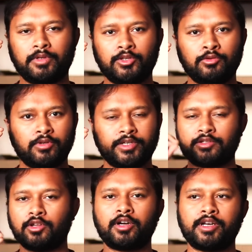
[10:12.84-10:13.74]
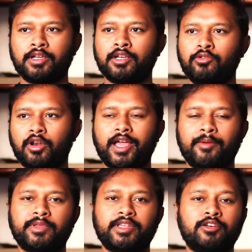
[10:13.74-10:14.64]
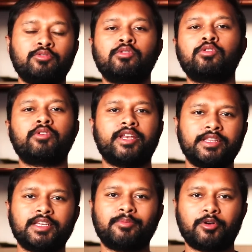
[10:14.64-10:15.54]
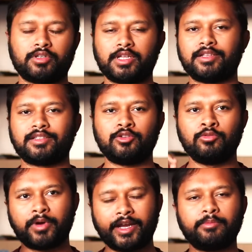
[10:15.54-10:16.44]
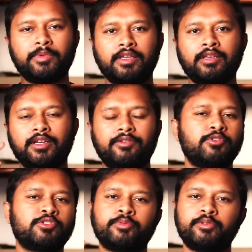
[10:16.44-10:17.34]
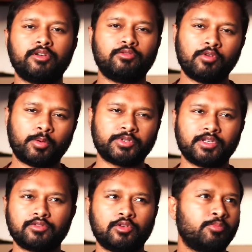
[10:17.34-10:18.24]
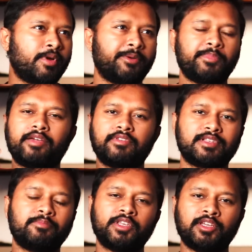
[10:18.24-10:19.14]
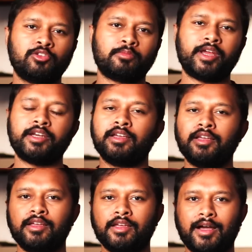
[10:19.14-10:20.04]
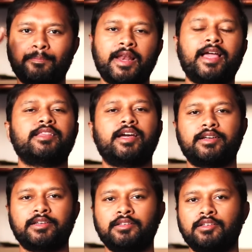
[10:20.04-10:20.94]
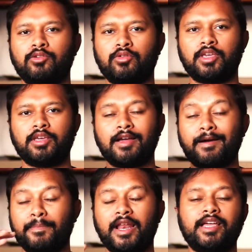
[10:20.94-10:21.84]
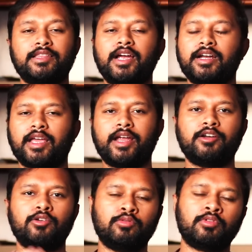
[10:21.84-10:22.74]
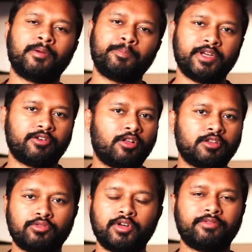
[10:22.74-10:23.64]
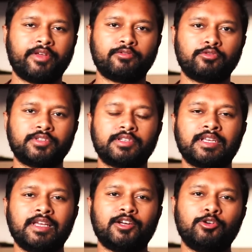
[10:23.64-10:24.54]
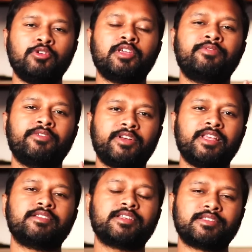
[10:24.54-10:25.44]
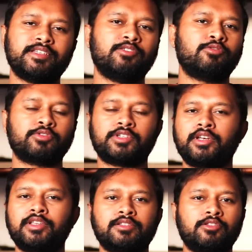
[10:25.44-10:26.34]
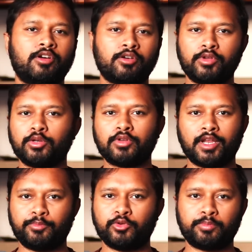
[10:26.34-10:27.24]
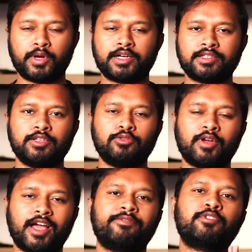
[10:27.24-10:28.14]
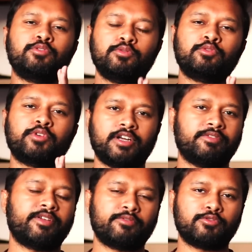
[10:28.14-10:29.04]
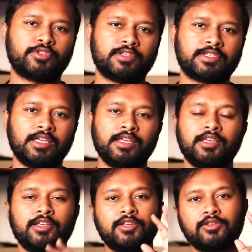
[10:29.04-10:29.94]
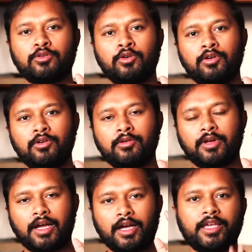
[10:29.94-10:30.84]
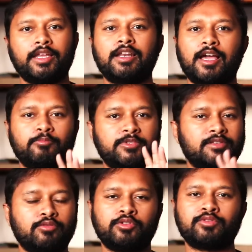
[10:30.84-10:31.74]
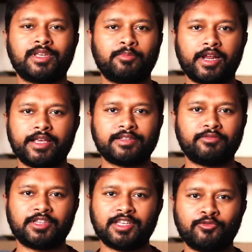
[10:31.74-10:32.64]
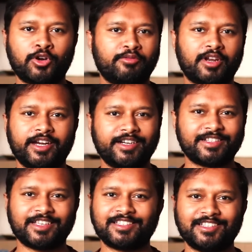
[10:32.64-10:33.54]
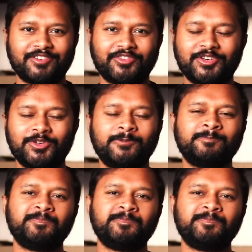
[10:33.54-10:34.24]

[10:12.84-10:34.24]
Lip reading: It's not gonna happen that you don't know anything about the answer. You might be confused between two options, or you might be having something in your mind. Apply that, okay? Apply that and do complete all the 25 questions. Doing 15, 16 questions is not going to help you in part C. You have to do 25 questions. So again, I'm just going to summarize everything, whatever I discussed in the video.